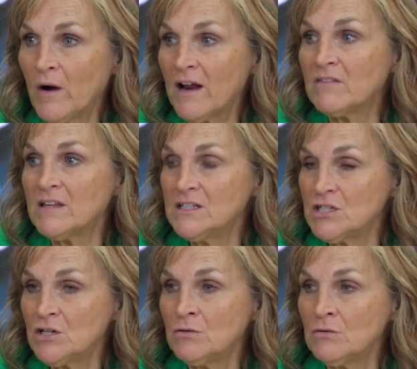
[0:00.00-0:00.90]
whatever they
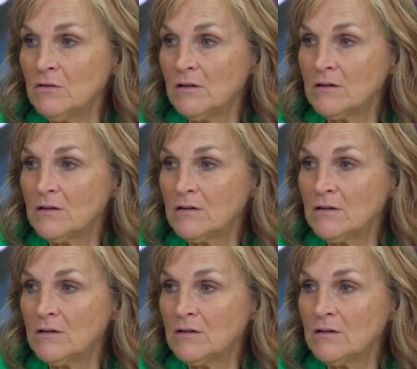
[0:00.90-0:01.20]
do,